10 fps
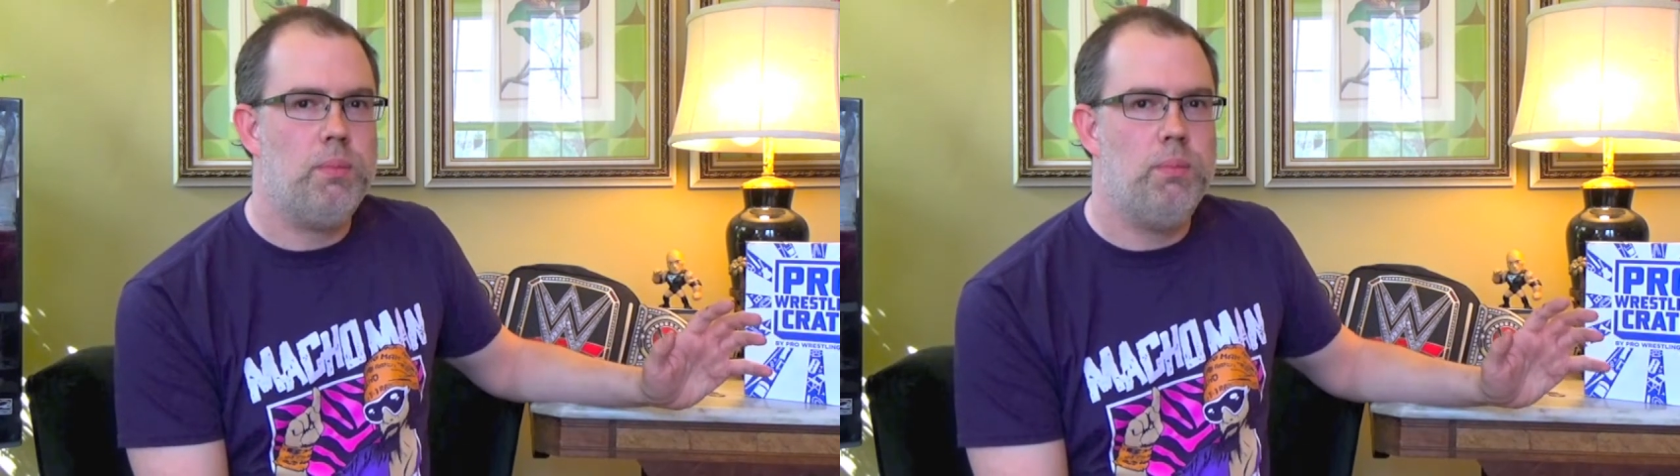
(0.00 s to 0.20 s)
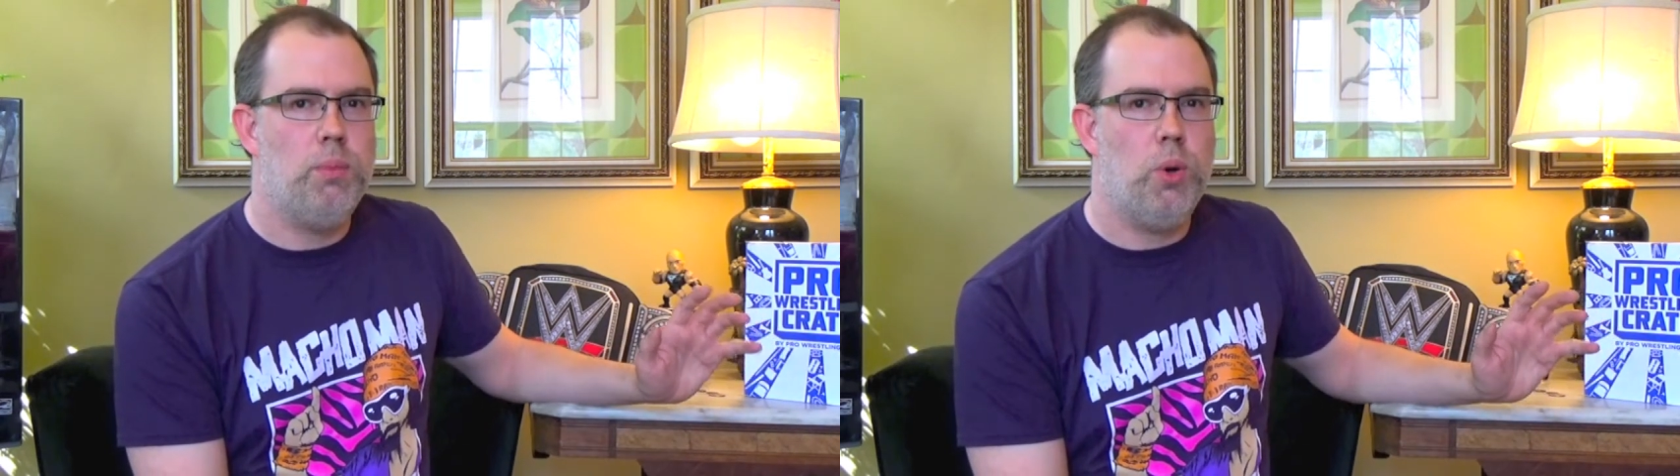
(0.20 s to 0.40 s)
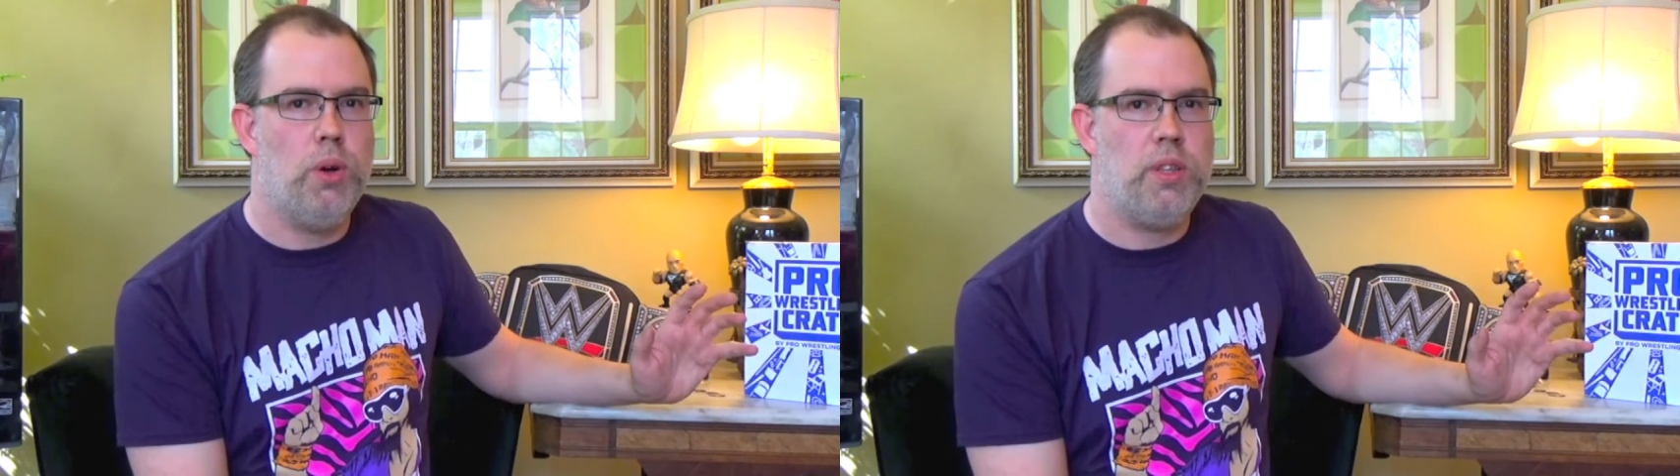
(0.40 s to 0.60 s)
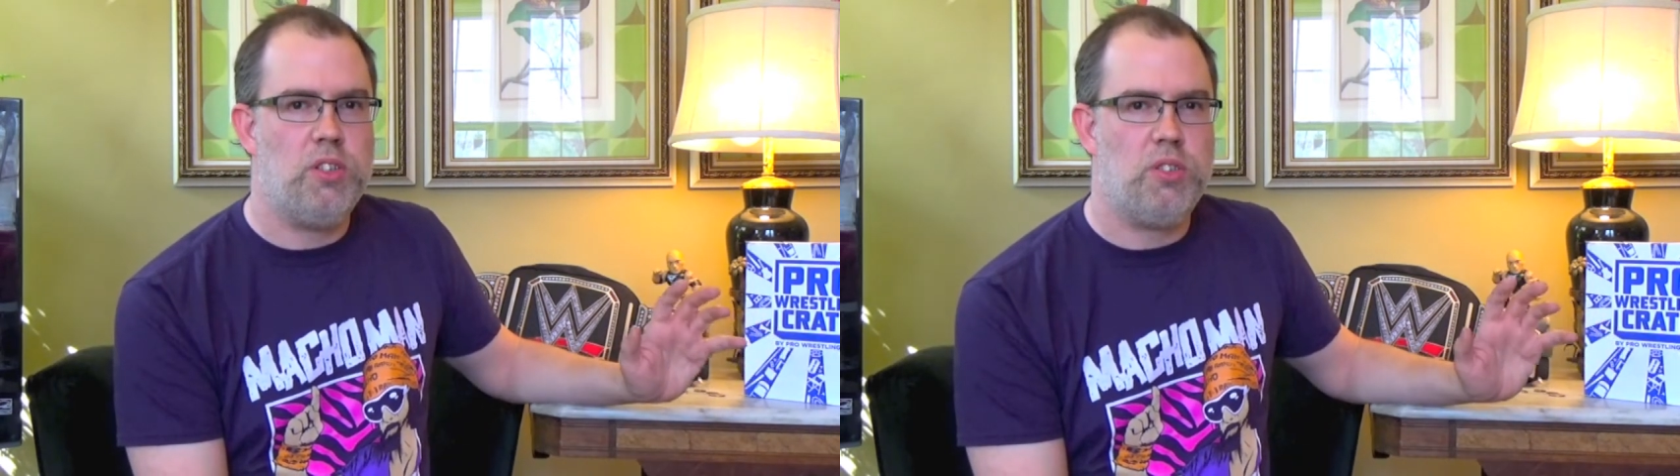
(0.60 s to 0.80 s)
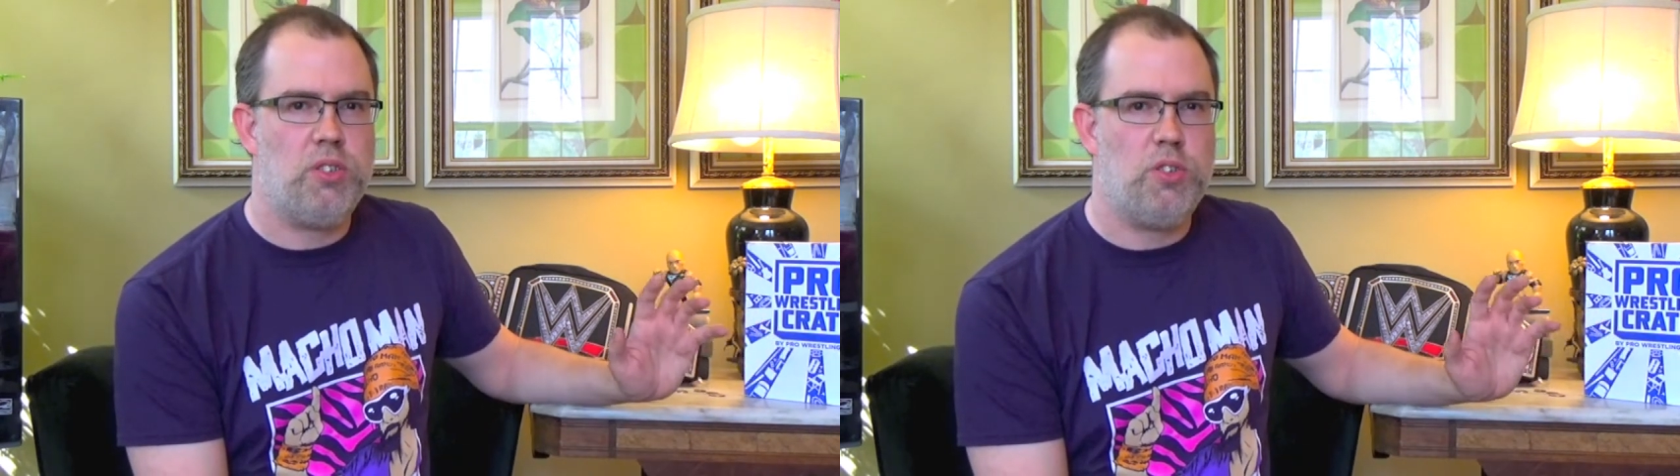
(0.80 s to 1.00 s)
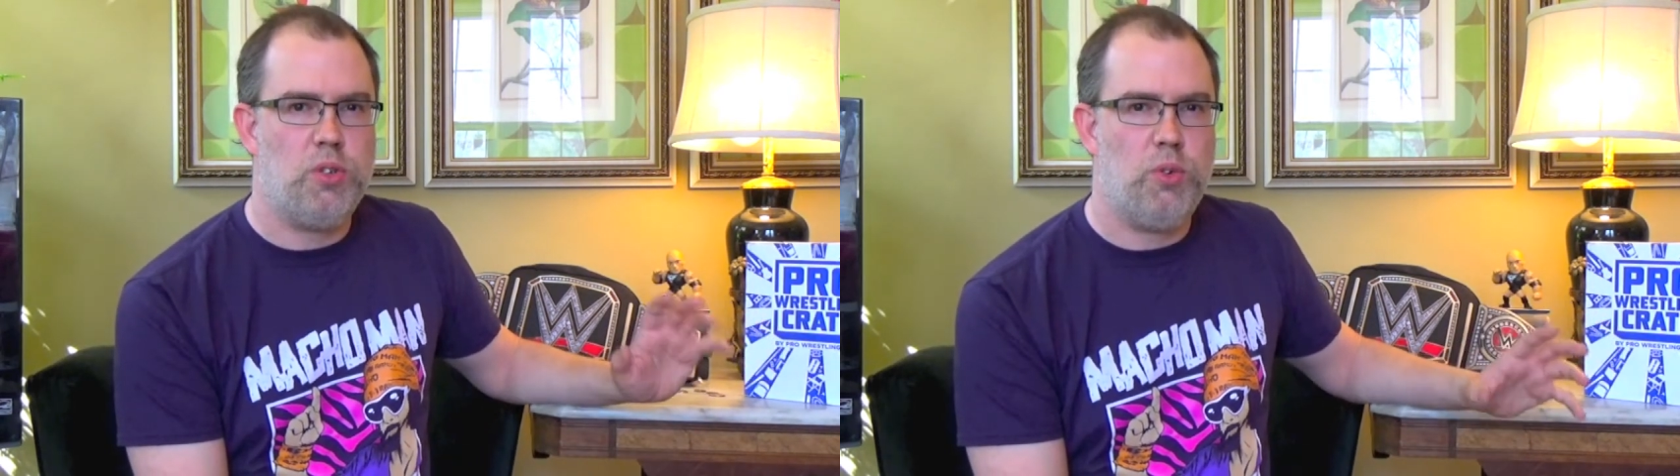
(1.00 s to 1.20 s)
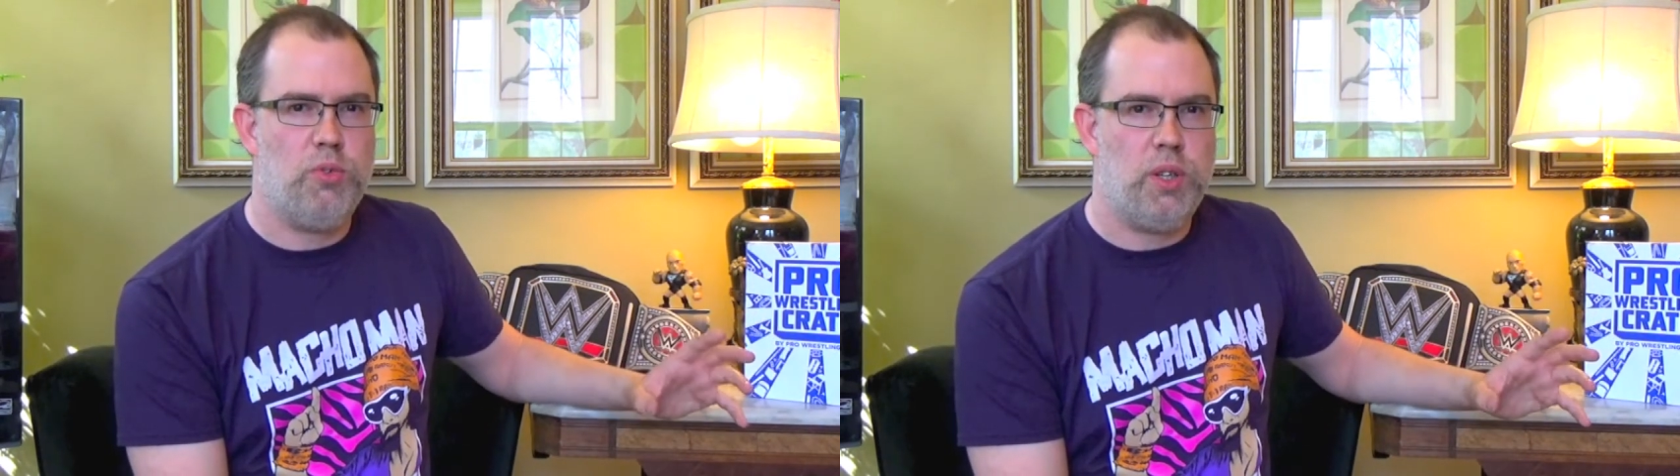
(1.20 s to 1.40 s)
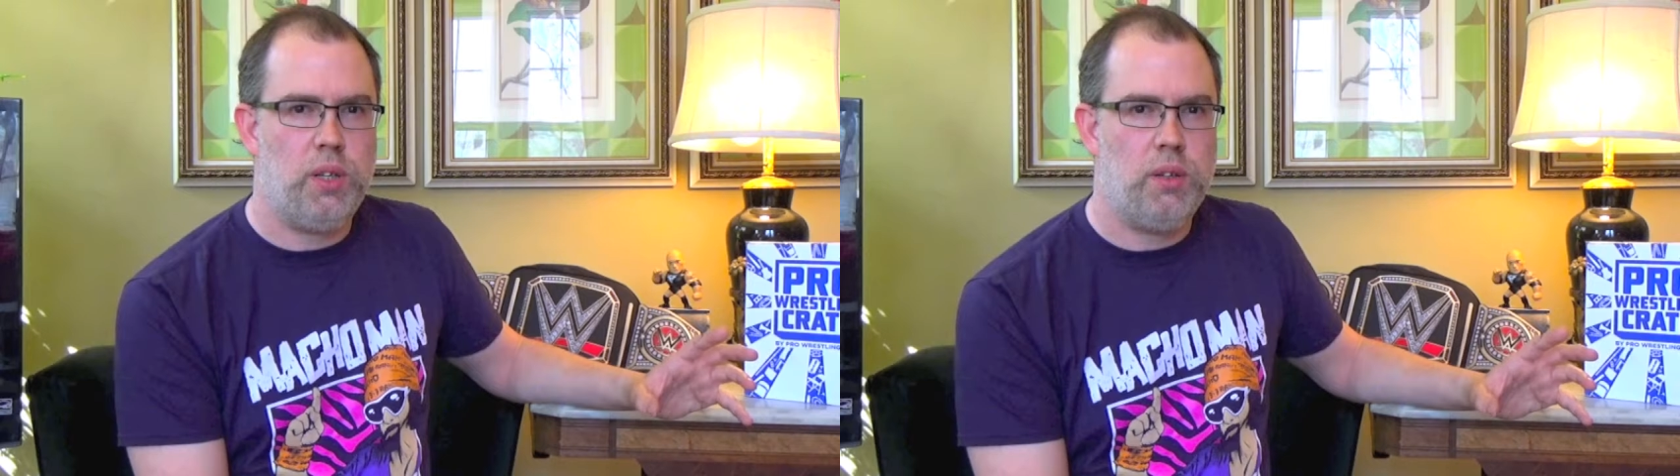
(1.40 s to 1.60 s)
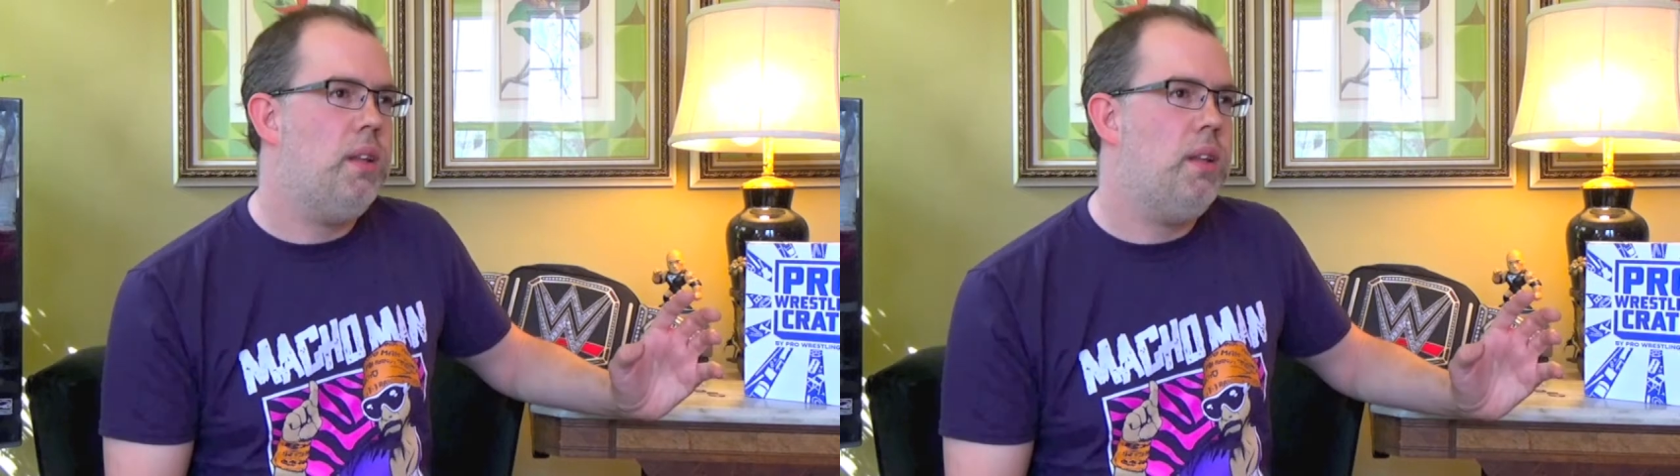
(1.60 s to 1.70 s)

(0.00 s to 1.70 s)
more than just a trophy.